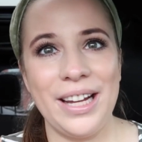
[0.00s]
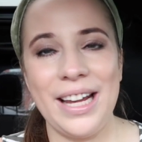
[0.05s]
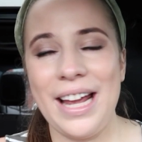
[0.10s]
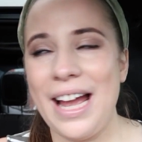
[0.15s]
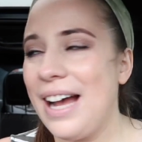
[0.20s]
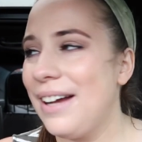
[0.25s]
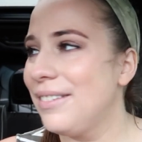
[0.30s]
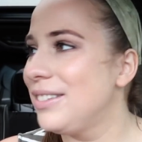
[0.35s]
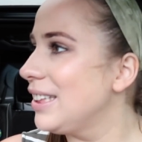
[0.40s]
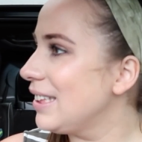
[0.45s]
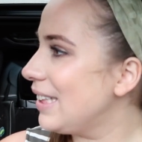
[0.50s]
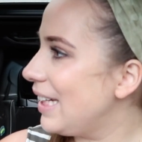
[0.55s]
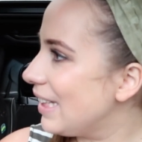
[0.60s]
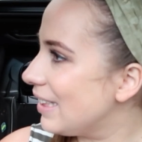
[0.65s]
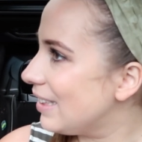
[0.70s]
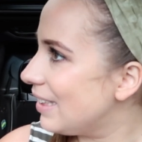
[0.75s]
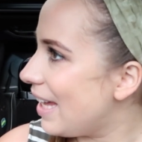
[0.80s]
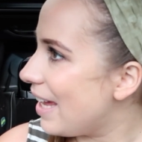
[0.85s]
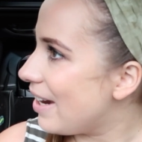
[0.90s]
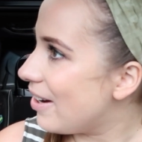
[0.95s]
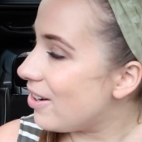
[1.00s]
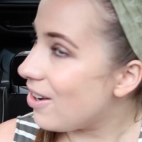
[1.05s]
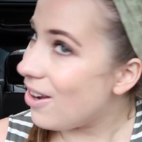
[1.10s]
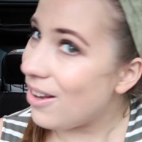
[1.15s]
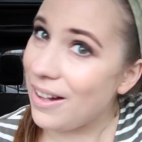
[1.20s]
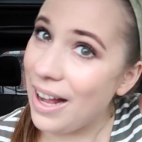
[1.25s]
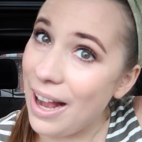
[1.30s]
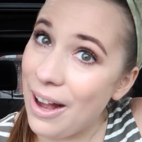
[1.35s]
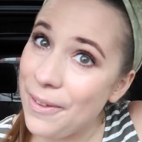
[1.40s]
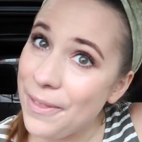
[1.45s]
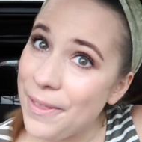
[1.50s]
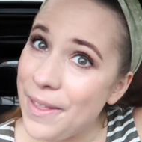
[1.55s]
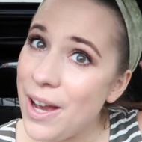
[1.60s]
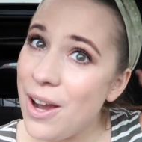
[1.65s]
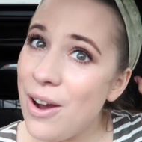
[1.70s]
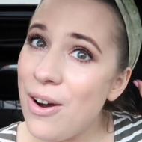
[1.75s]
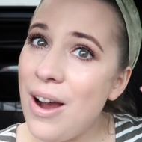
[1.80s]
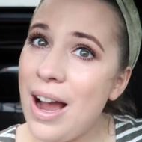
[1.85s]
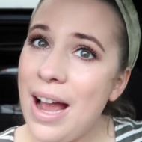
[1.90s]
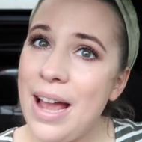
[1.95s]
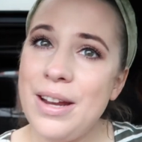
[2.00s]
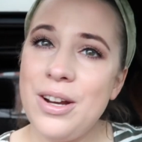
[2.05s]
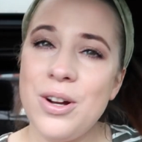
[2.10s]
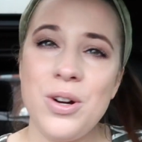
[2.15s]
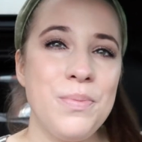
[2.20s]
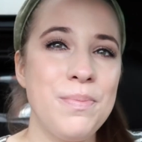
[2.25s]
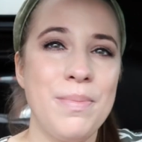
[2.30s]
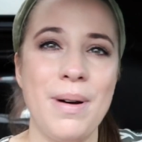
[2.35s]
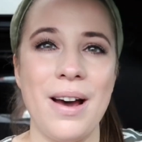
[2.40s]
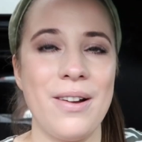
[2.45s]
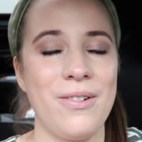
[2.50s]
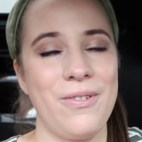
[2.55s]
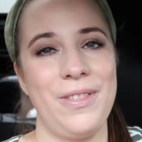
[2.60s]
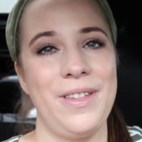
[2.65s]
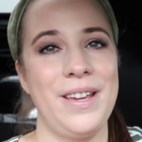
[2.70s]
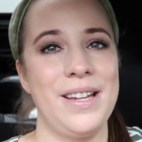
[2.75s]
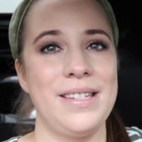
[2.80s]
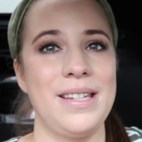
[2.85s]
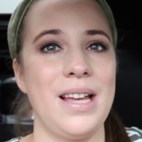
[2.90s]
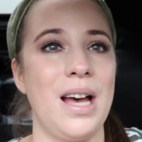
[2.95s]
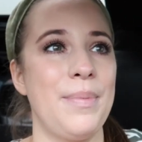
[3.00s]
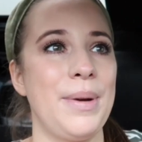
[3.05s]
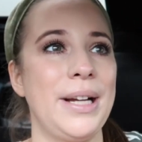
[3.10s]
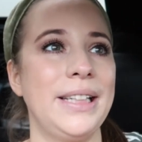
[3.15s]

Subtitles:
I have to like let it all out though. I don't bottle things up.